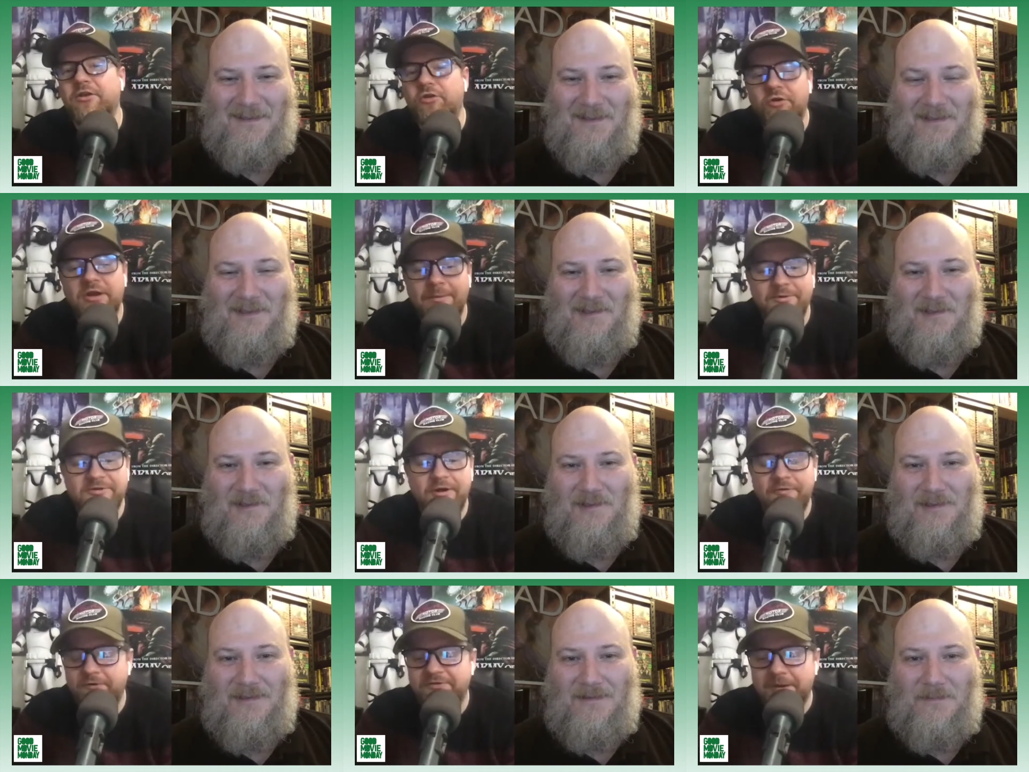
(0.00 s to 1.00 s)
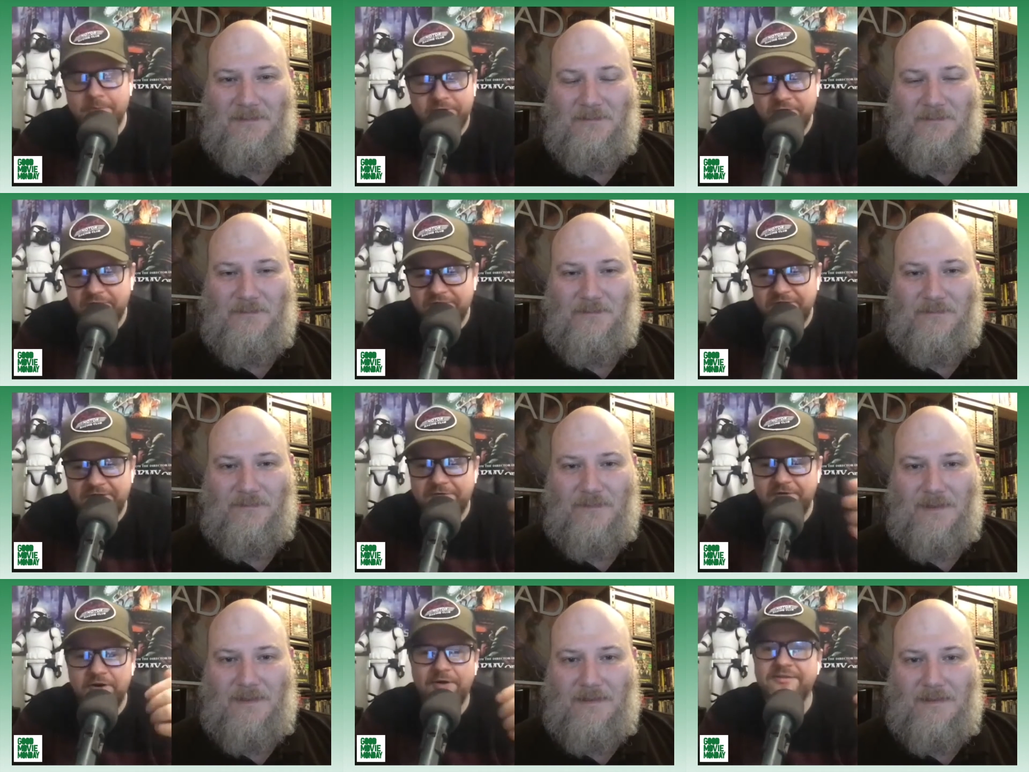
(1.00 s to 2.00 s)
Speaker 1: newcomers know if you've stumbled across this
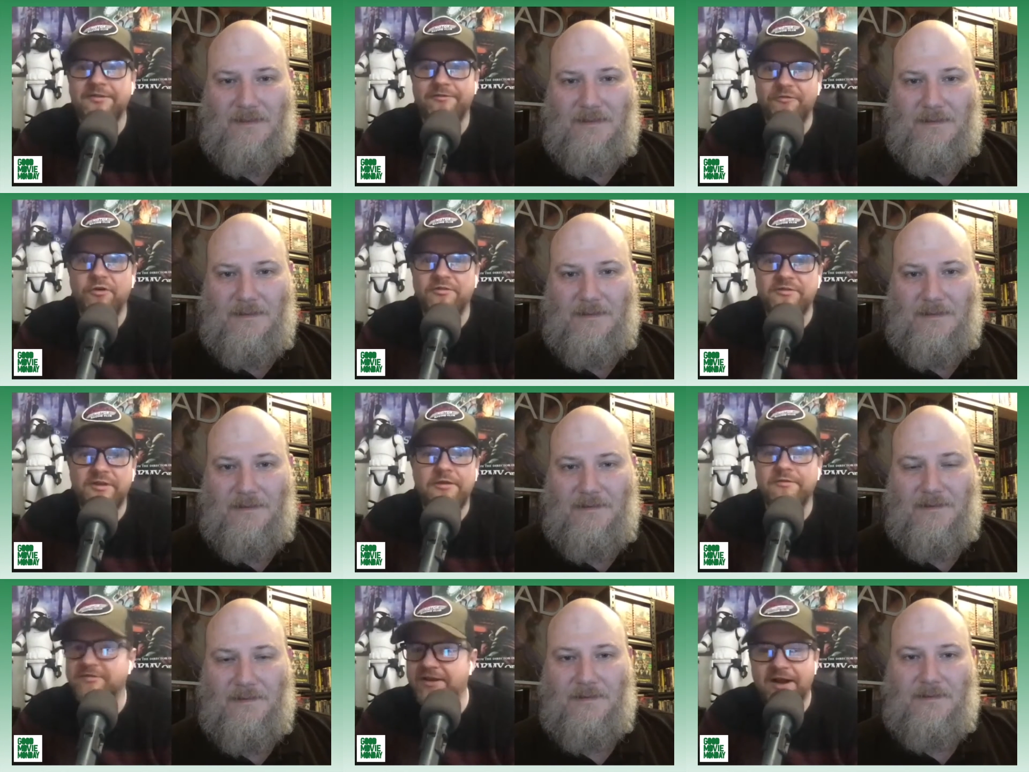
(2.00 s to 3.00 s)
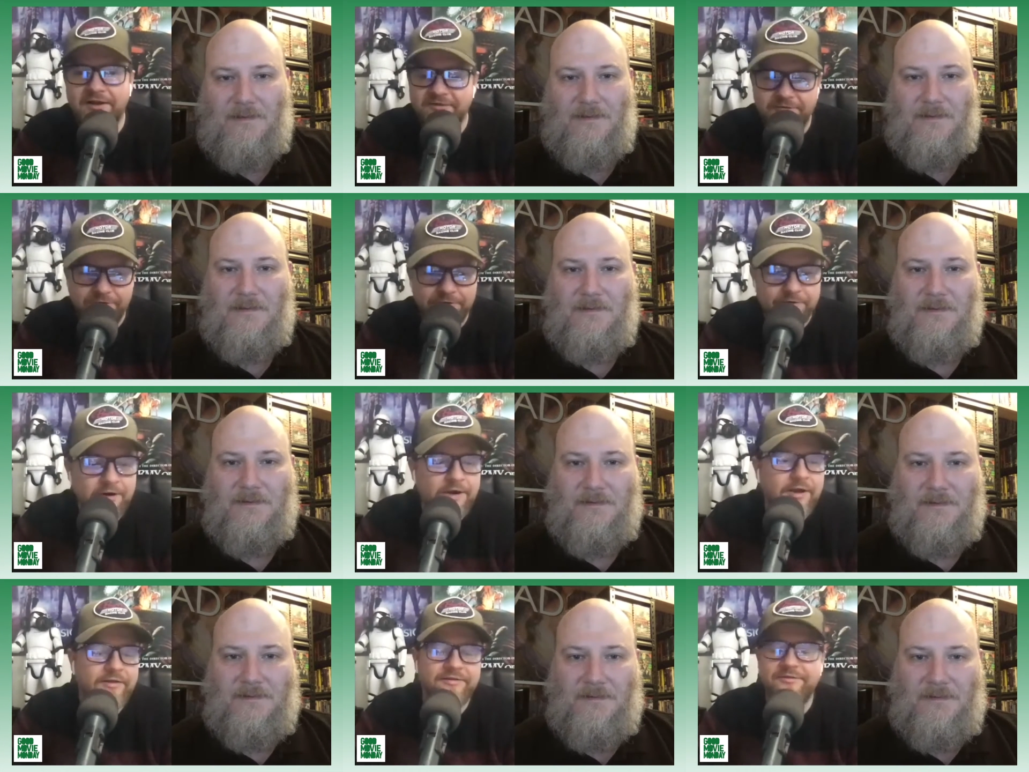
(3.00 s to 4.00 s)
video as the first thing you've seen us do,
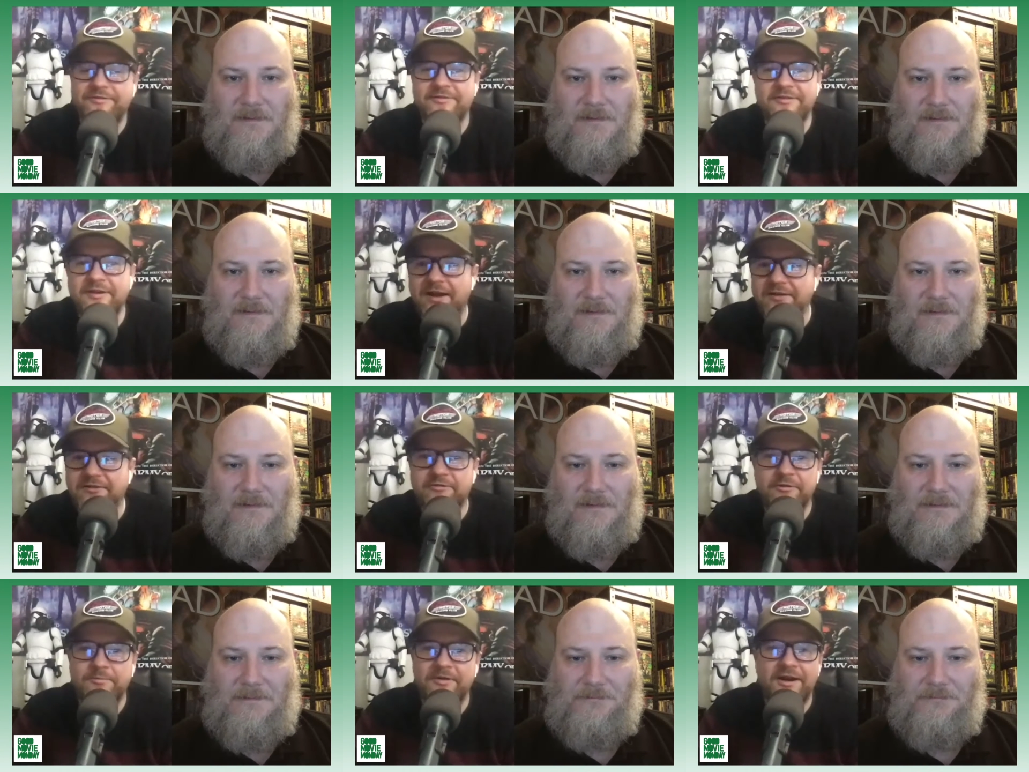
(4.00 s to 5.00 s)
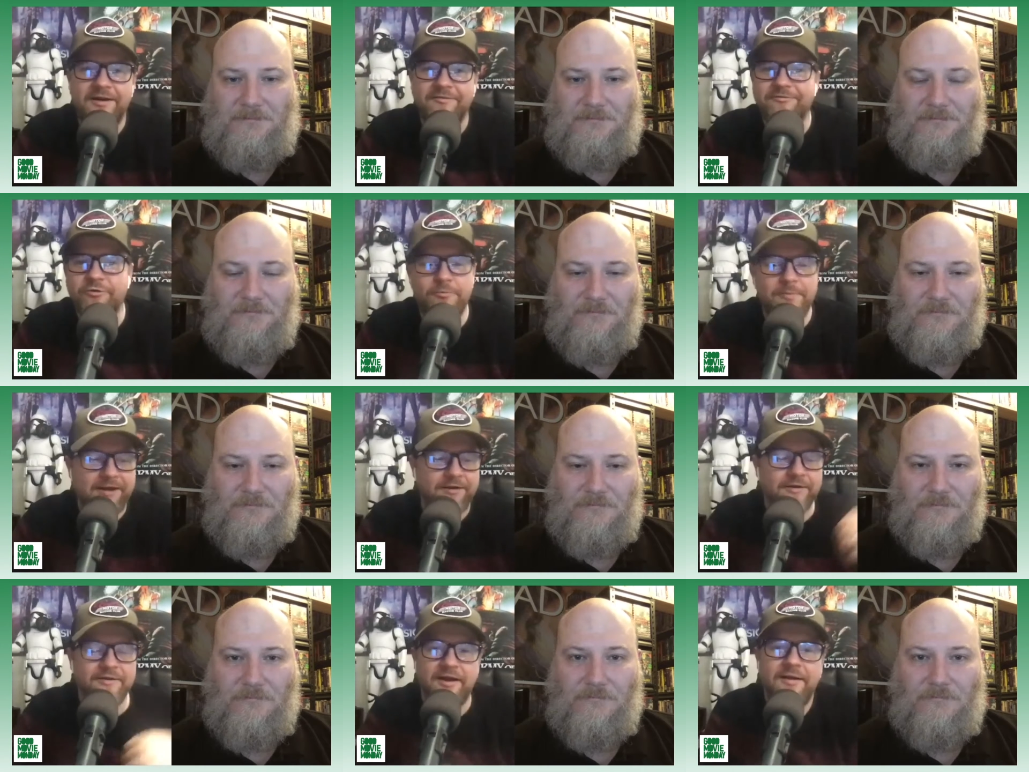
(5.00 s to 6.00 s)
this is just an unscripted,
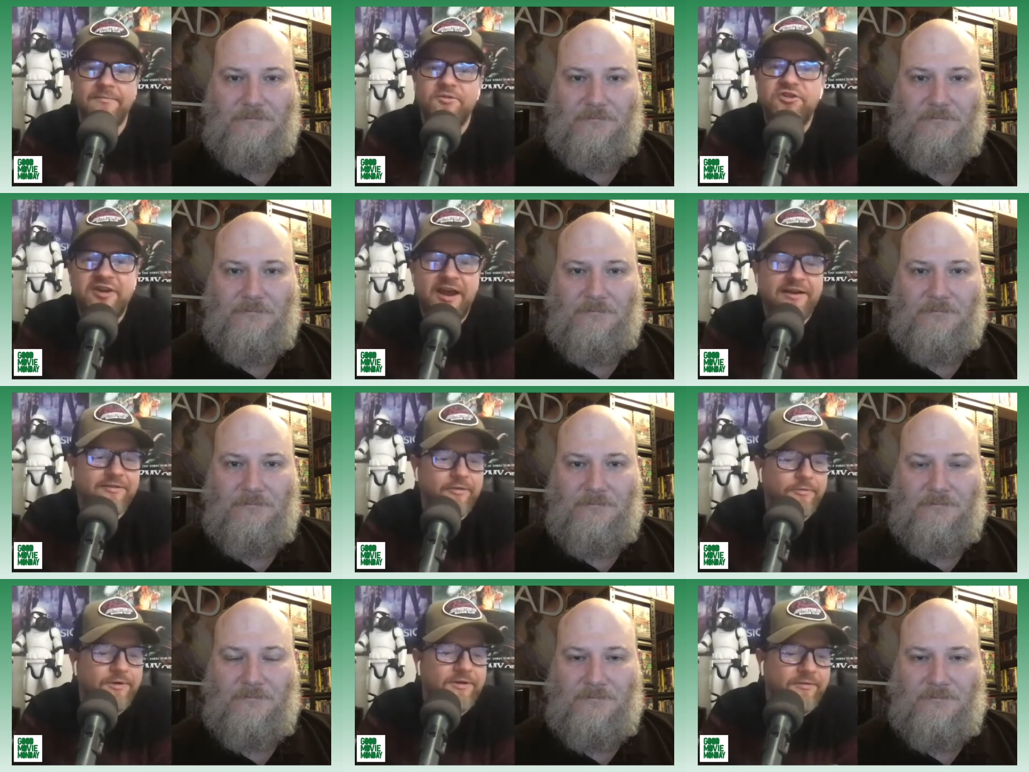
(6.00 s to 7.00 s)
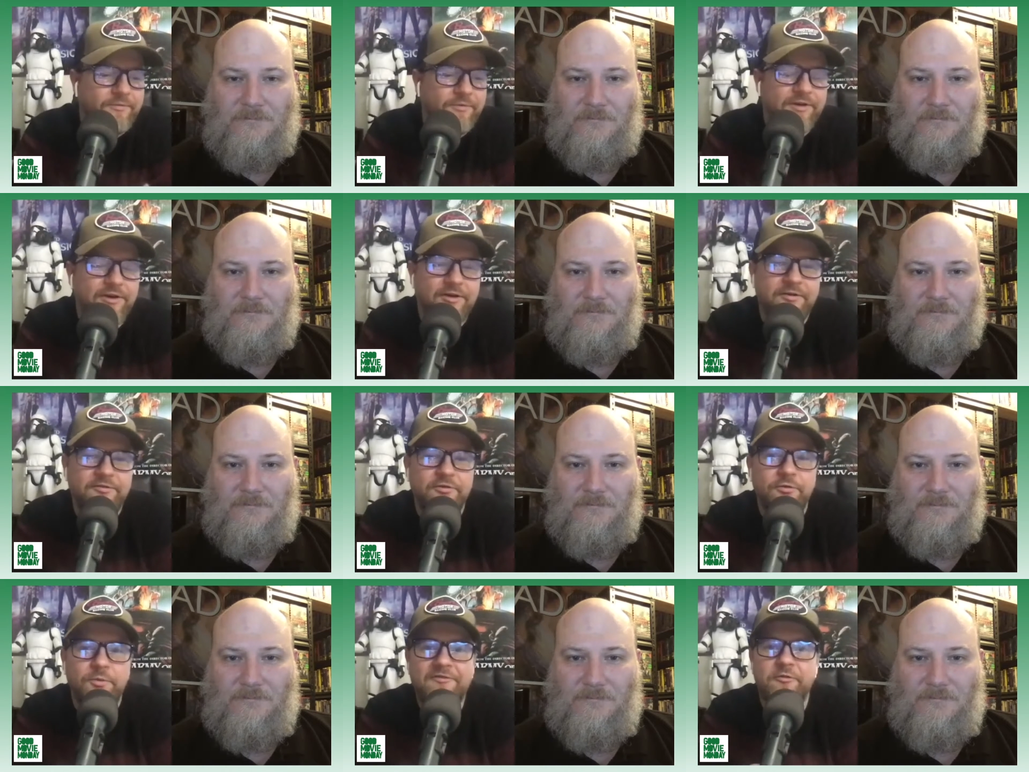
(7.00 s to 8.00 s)
unformatted um, chat that we, we kind of
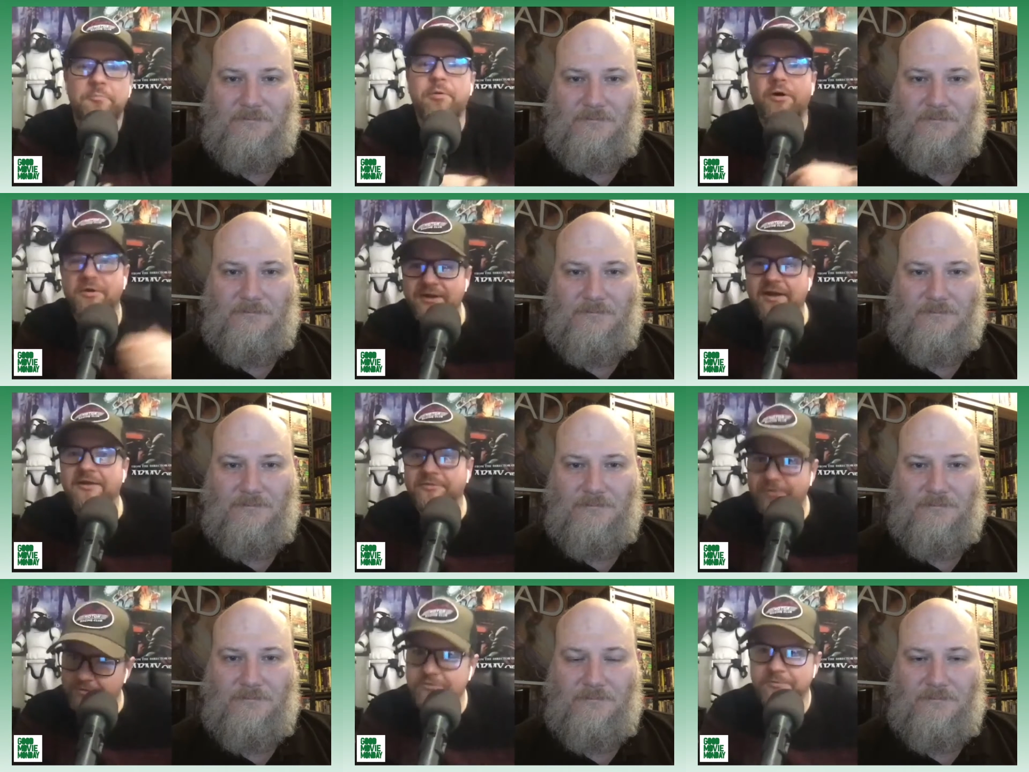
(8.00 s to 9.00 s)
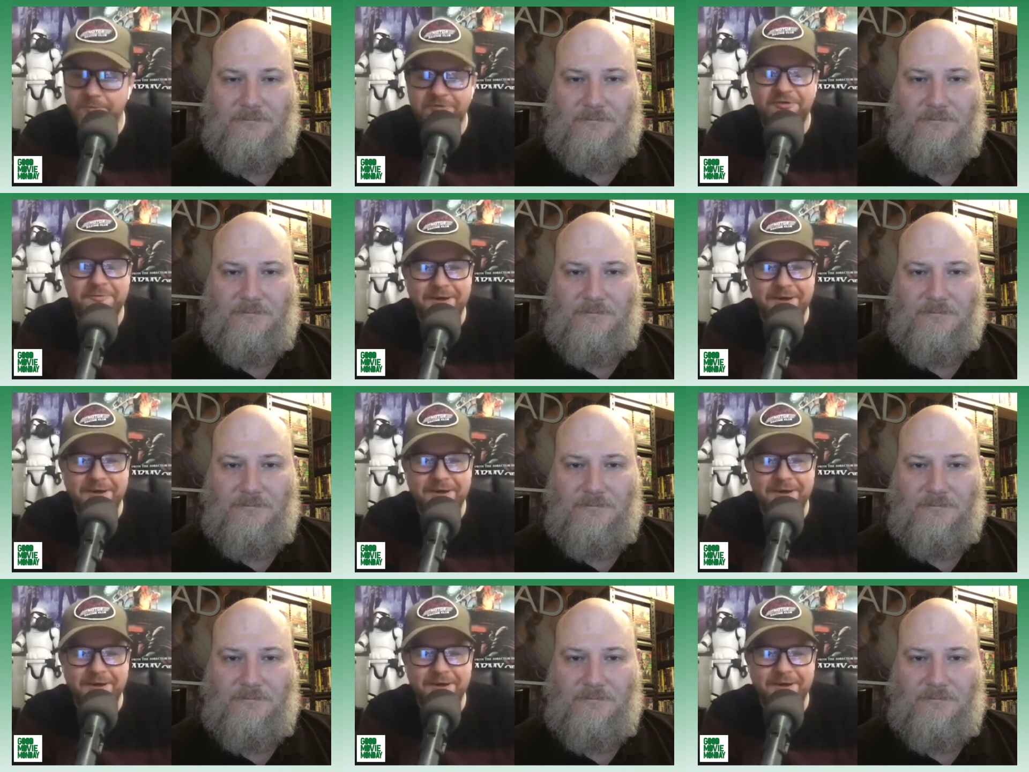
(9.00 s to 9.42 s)
do. We have a podcast called Good Movie